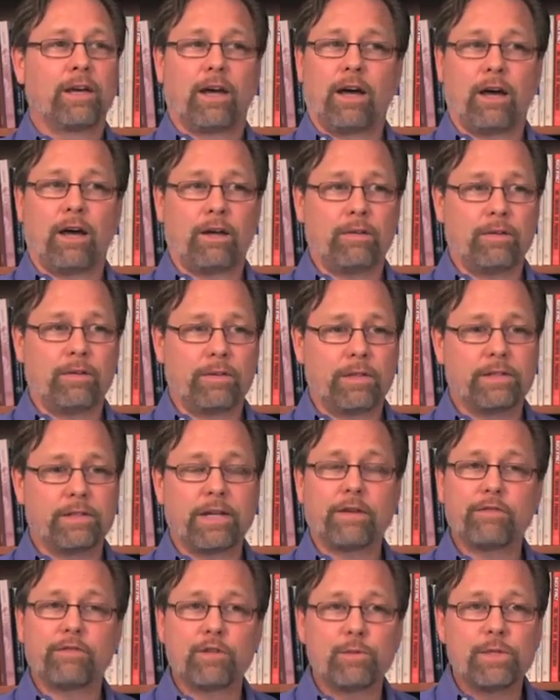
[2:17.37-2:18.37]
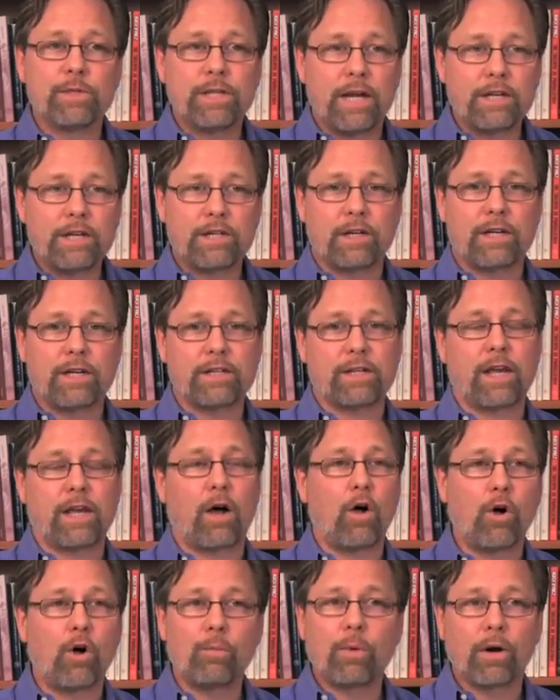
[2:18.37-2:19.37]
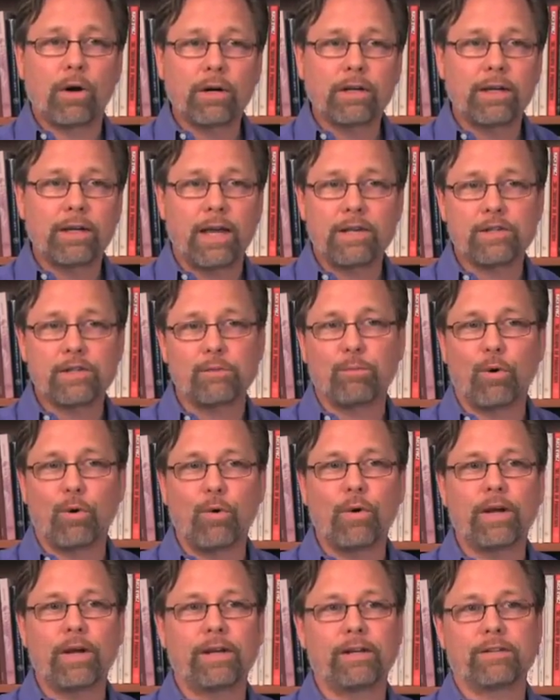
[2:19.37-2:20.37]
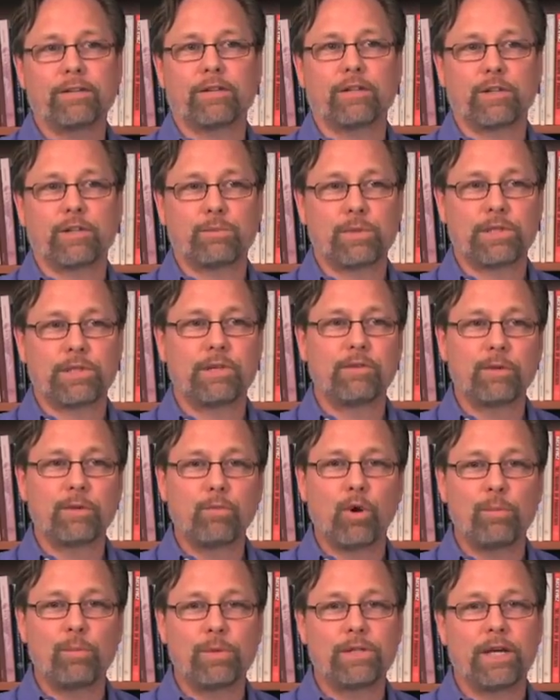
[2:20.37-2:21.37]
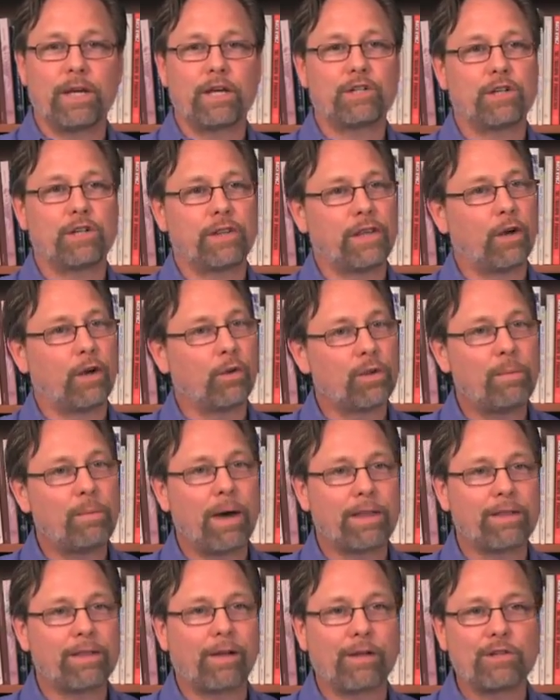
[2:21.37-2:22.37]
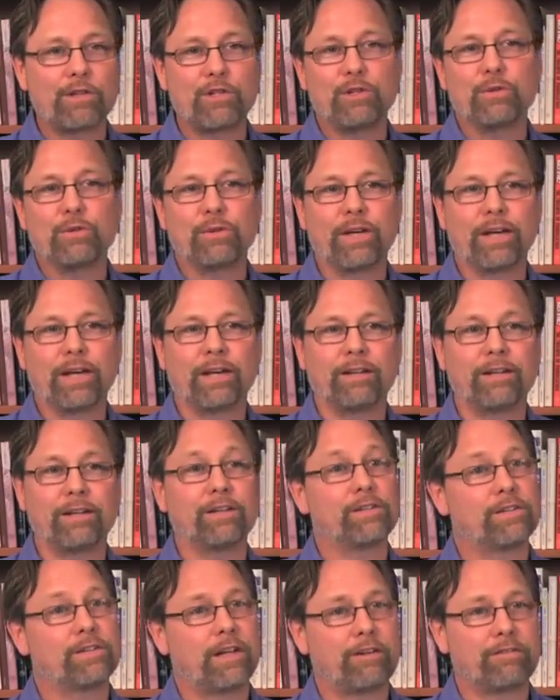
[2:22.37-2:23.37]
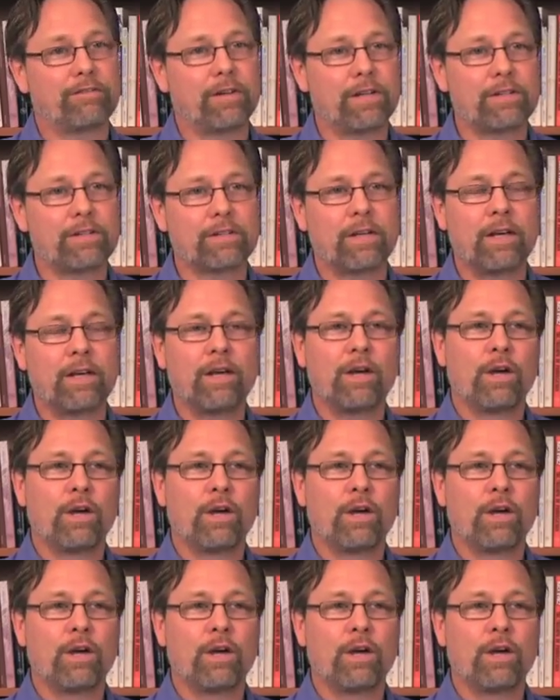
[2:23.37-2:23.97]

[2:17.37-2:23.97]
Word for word: Uh, the deafness mutation is a hallmark case in point. It's a specific point mutation, and the only pathology you get is deafness.